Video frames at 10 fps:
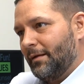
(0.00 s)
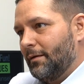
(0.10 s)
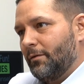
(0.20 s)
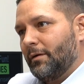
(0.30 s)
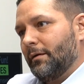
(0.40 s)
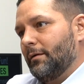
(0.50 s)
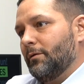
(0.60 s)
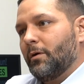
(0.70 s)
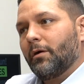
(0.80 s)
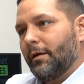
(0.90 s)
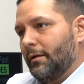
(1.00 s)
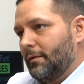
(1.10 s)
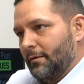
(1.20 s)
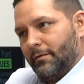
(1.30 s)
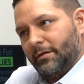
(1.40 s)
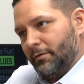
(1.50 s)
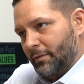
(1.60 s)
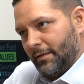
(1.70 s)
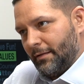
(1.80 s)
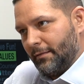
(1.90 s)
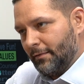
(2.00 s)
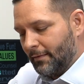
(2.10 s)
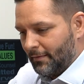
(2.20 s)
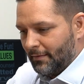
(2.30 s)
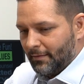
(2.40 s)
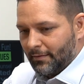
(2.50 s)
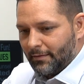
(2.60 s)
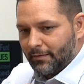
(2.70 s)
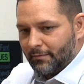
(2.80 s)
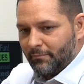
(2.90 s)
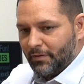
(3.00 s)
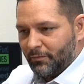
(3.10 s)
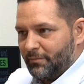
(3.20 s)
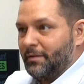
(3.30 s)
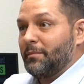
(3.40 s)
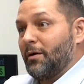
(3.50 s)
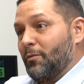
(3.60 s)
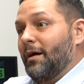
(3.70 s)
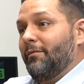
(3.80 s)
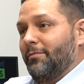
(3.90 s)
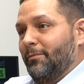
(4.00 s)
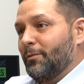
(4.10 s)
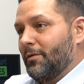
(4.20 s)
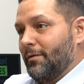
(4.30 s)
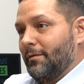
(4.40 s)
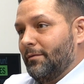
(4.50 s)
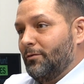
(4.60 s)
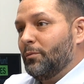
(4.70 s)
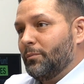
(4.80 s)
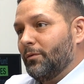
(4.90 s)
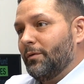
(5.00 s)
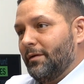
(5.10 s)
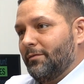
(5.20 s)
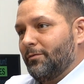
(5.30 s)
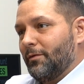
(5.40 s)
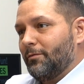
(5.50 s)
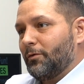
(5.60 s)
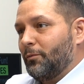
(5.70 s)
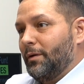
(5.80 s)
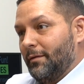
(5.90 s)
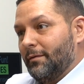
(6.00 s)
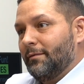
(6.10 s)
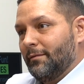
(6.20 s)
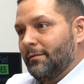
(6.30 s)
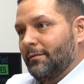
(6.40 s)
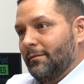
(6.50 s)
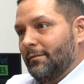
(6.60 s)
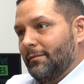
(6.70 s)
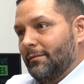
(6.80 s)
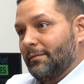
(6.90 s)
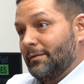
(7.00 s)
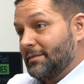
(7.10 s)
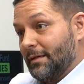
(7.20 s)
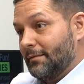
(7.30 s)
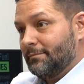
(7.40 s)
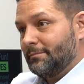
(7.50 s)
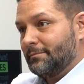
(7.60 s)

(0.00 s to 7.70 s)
I didn't know how to go market. Didn't know how to do any of that. It was me and my wife were the 2 employees for the first week. That was it.